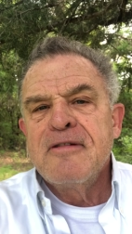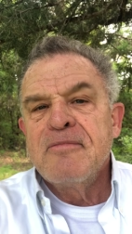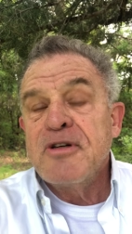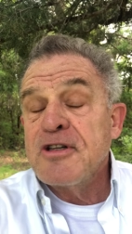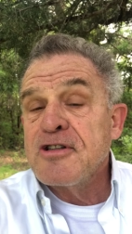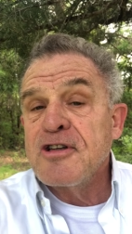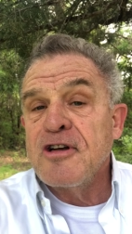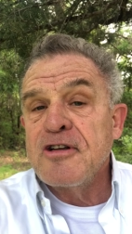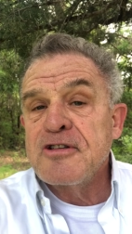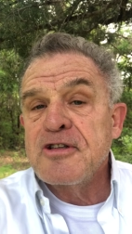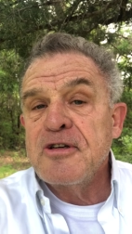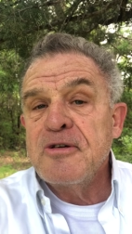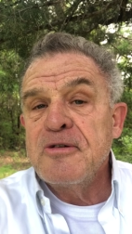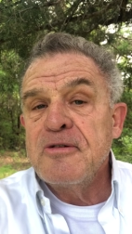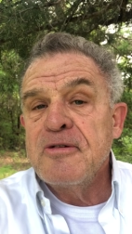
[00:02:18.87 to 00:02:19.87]
but it's
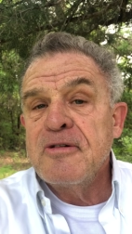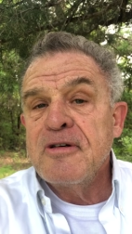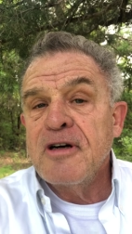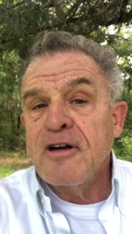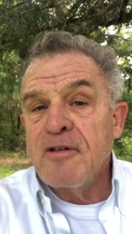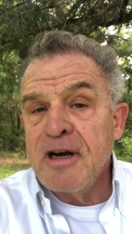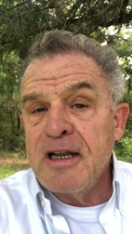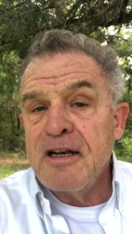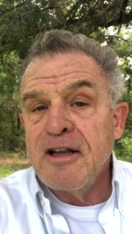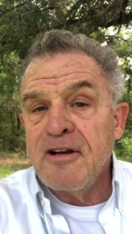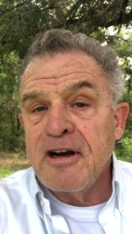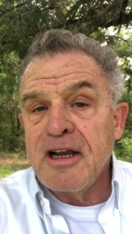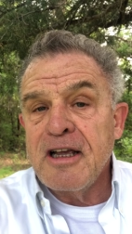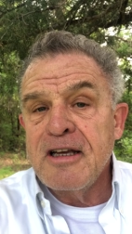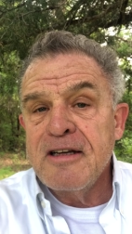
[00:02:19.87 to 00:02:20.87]
also a great
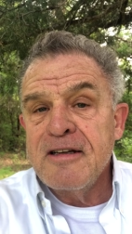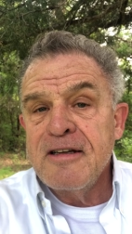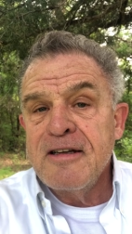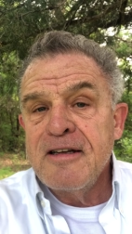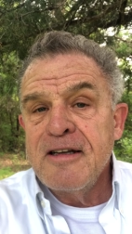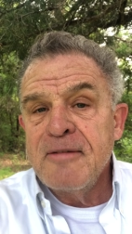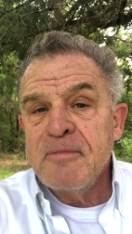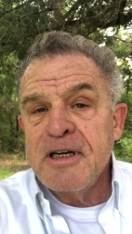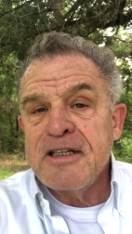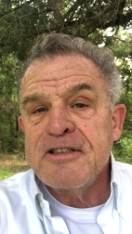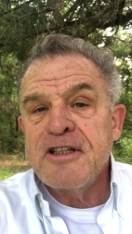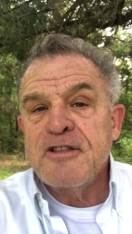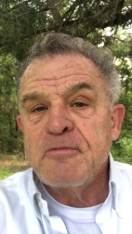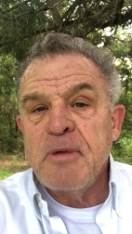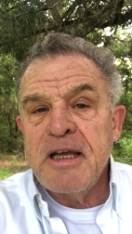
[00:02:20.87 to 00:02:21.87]
lyric because
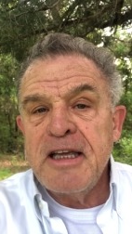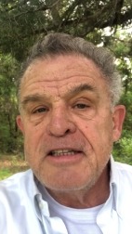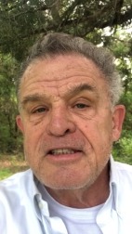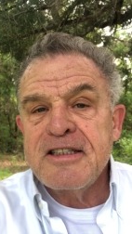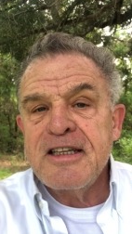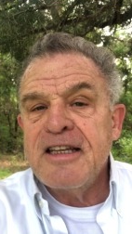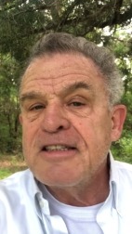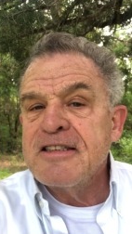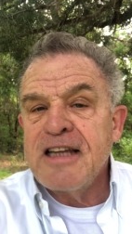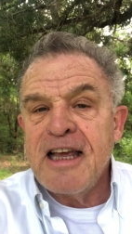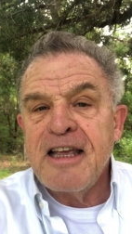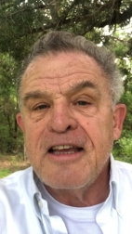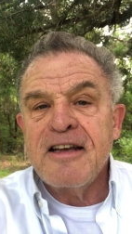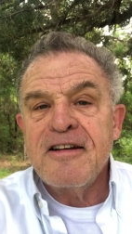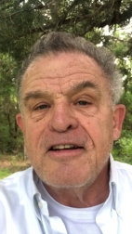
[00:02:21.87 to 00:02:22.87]
it's based and
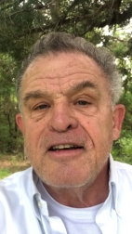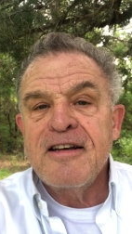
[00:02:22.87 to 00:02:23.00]
taken